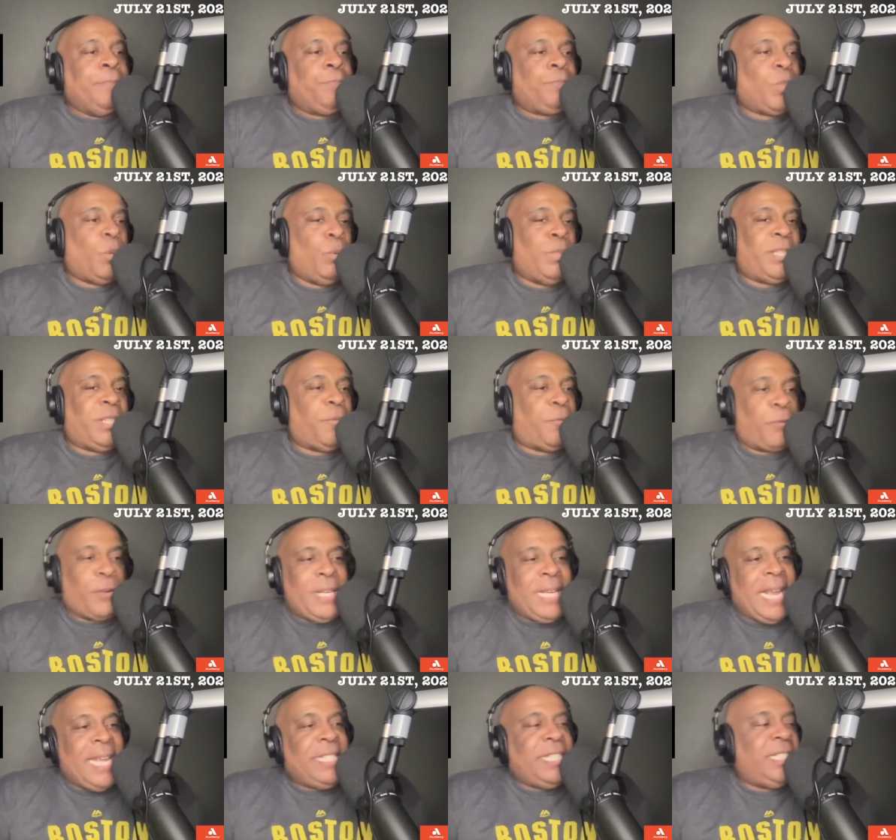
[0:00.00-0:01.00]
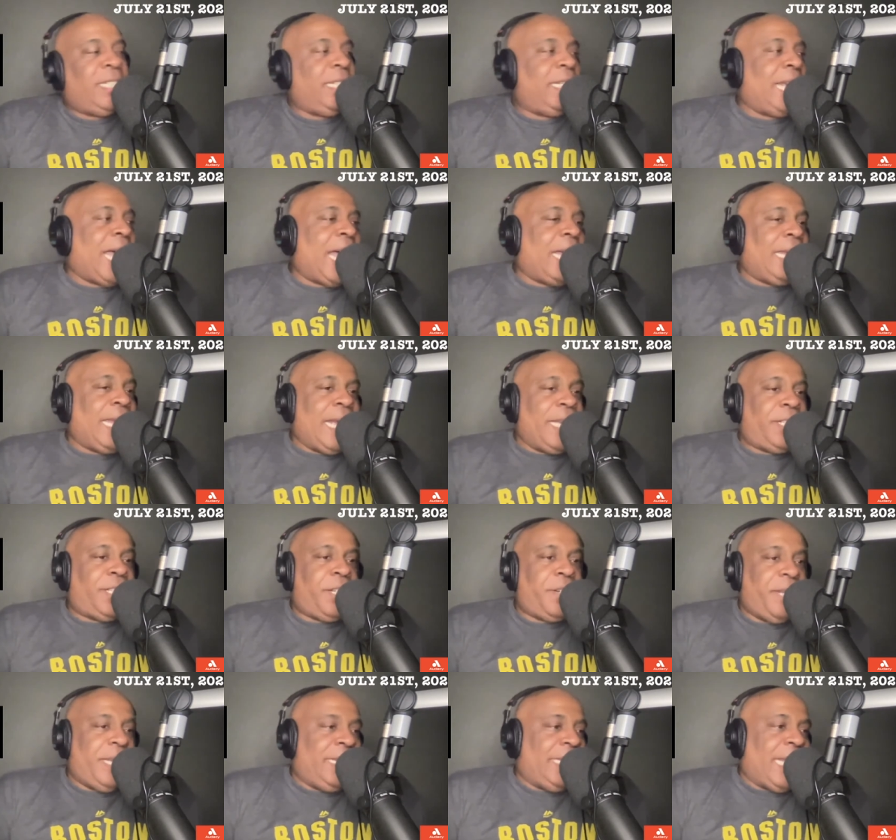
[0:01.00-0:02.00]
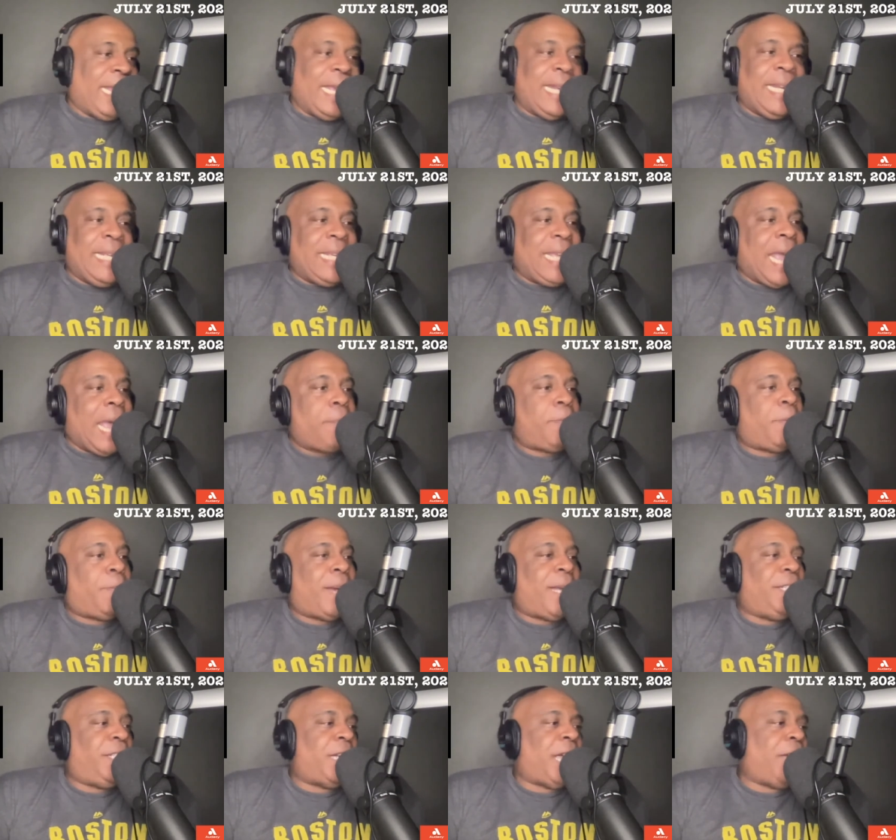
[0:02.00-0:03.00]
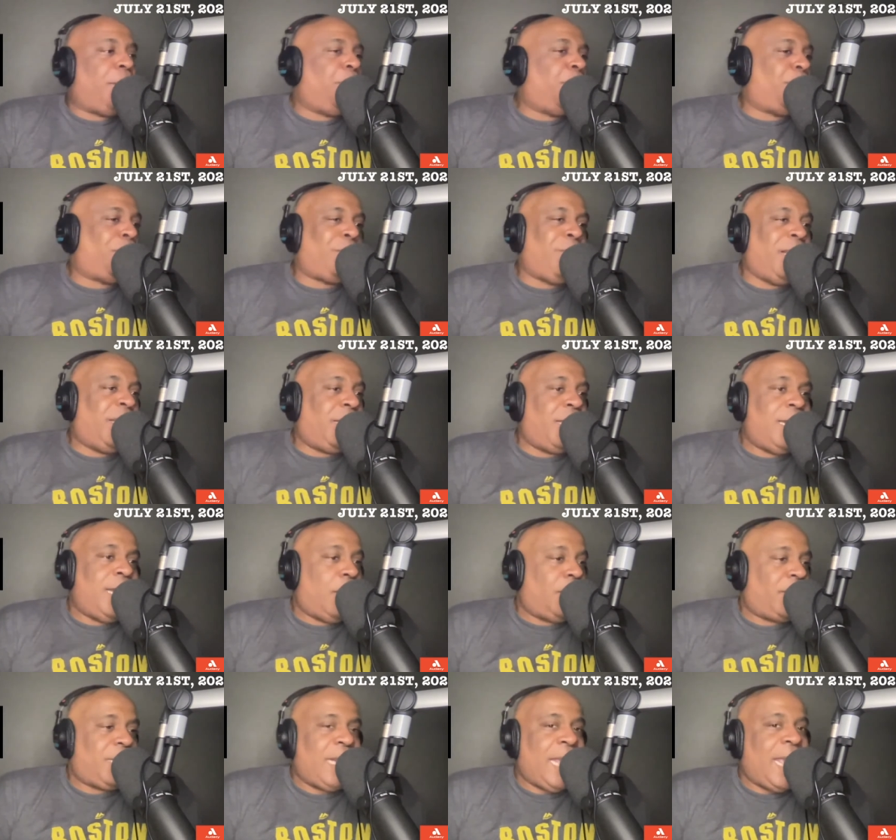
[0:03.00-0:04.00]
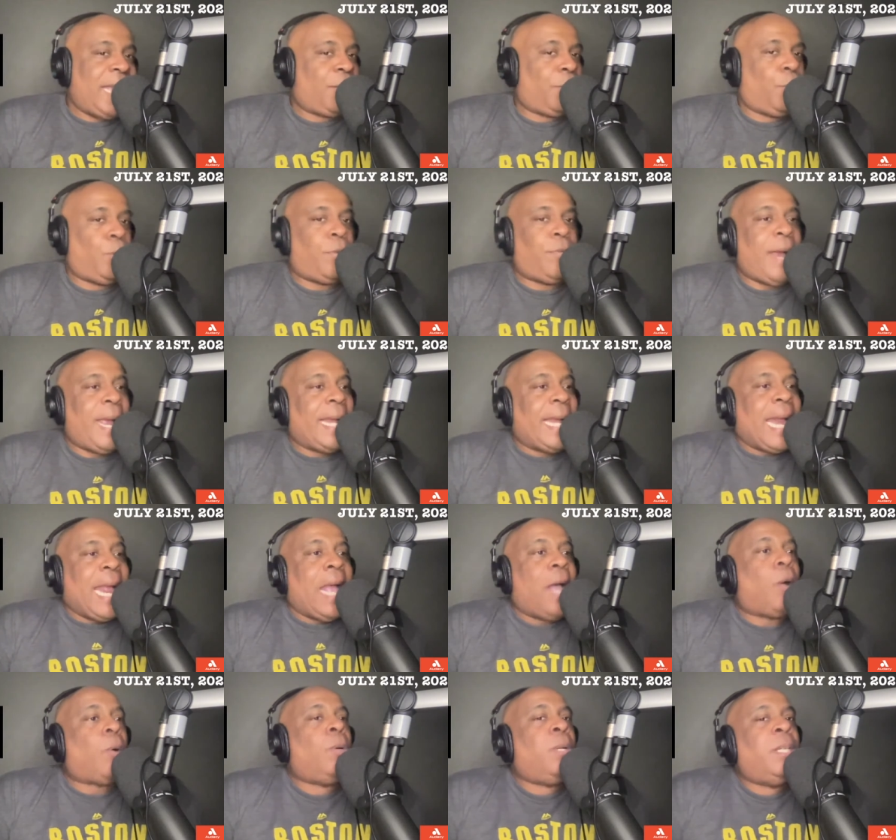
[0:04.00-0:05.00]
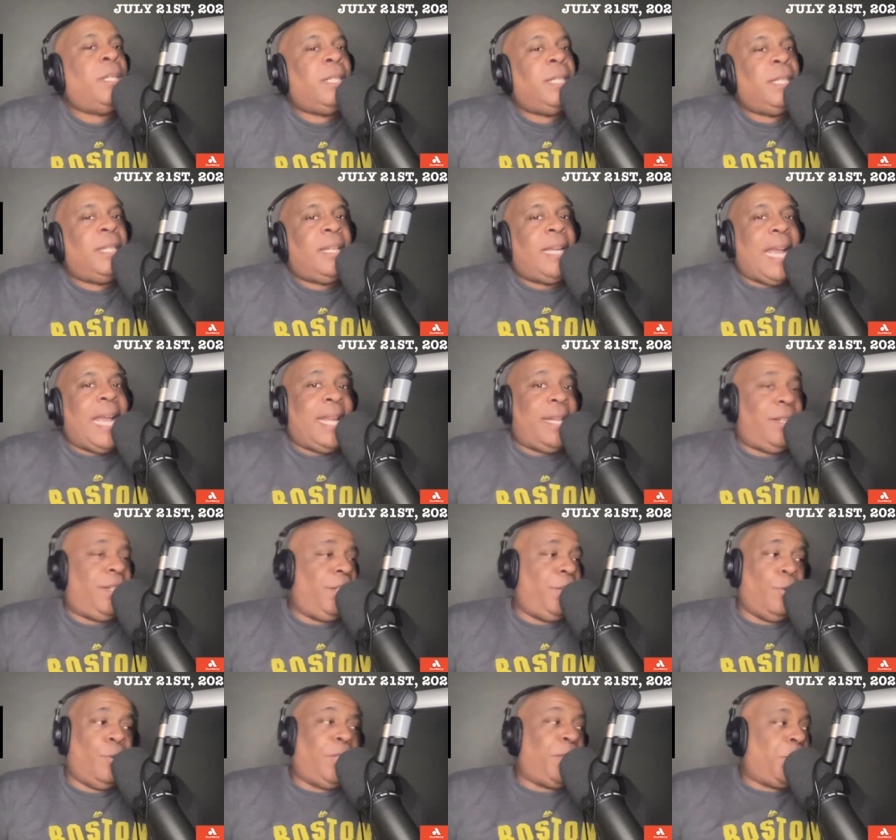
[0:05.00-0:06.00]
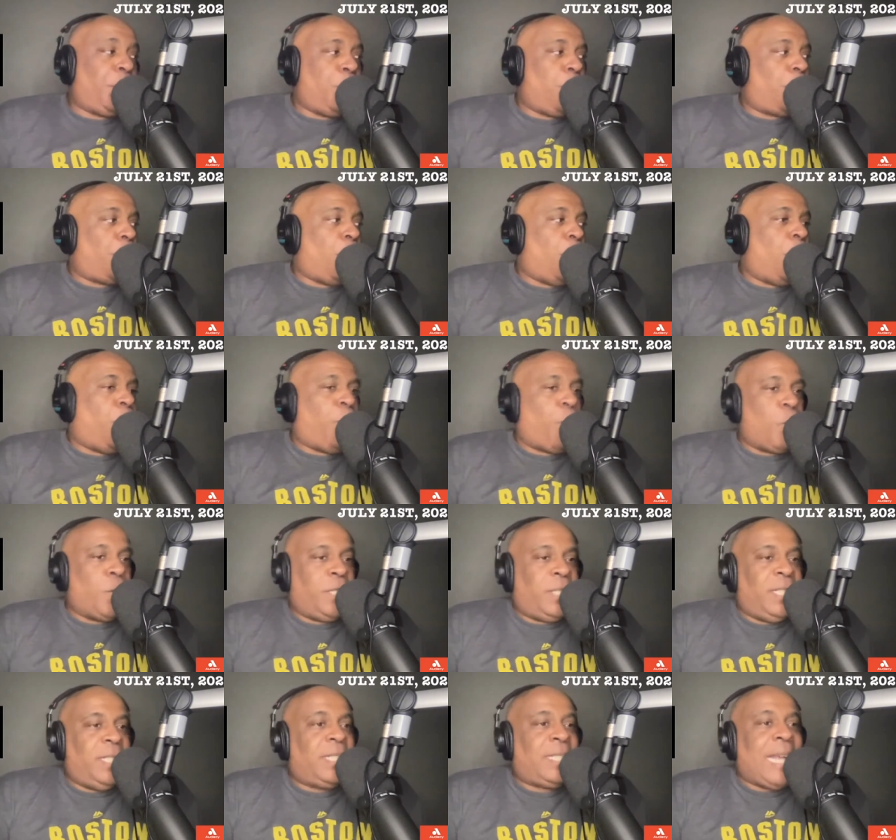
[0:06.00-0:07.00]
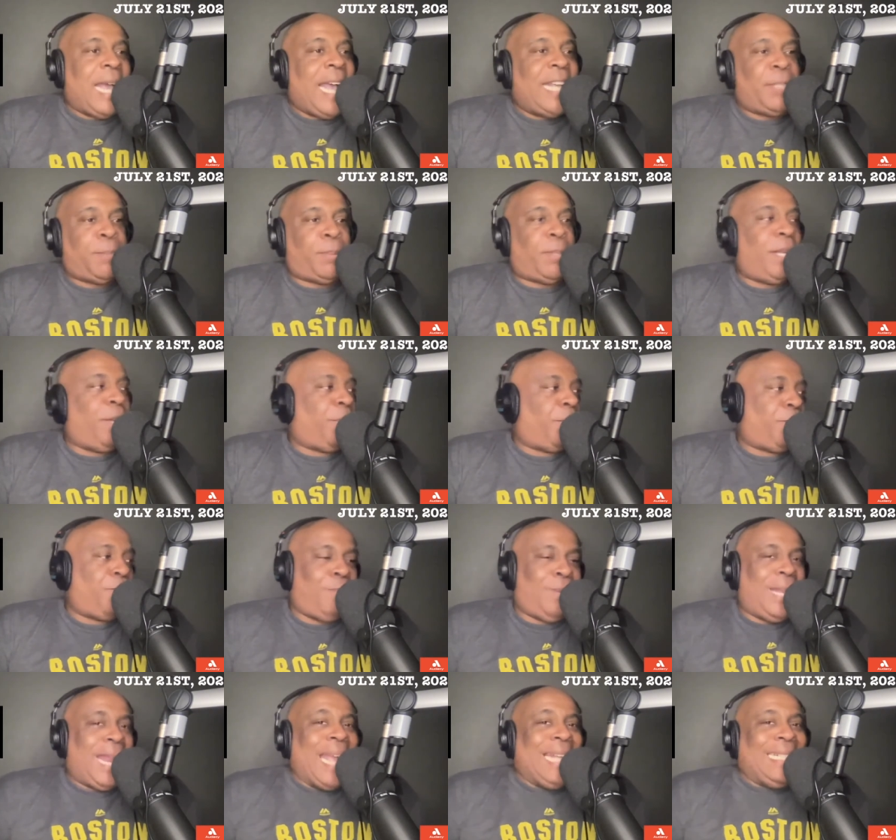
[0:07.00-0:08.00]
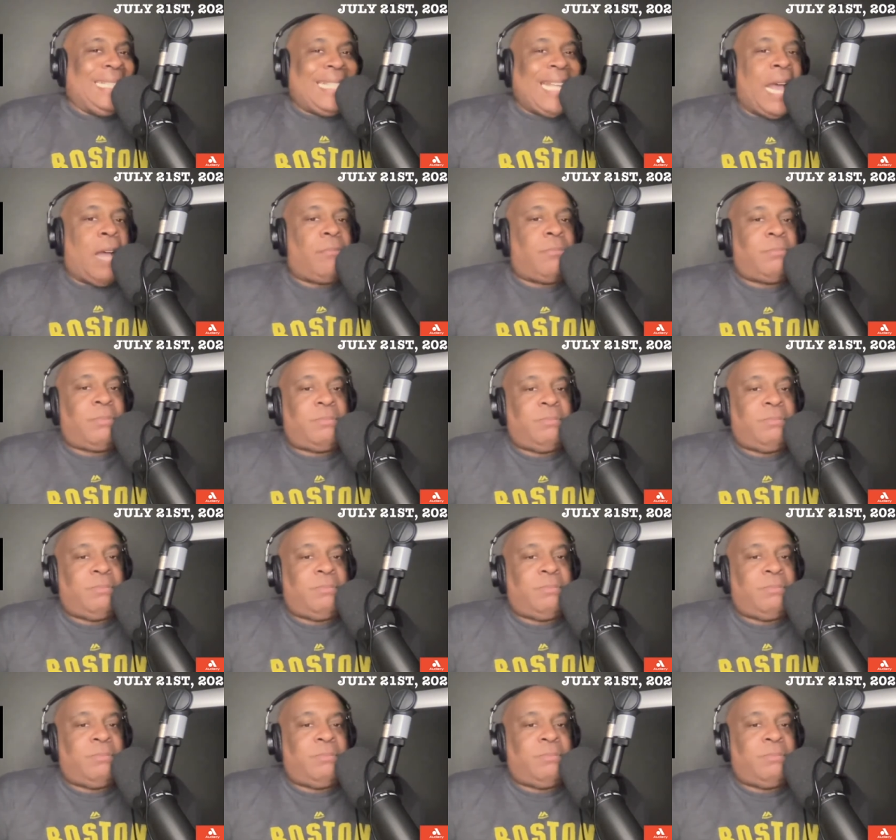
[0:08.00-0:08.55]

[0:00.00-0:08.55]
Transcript: with the free agents he got last year. He's handicapped by Jonnu Smith and Nelson Aguilar right now. And the only thing you can hope for is these guys play lights out